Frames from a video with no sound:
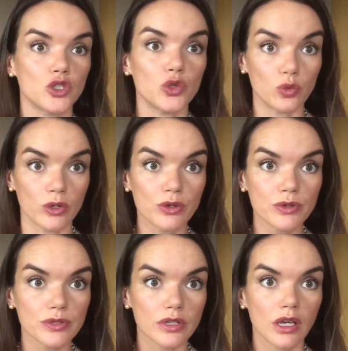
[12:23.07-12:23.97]

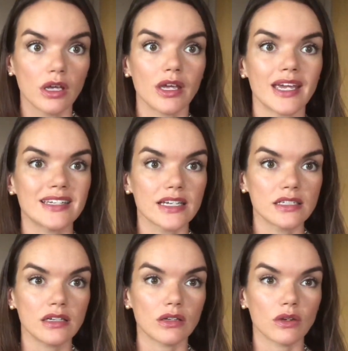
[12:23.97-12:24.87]
gurus, it
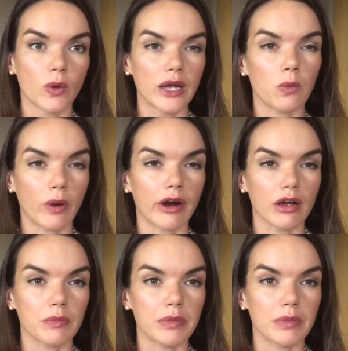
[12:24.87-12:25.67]
doesn't quite work,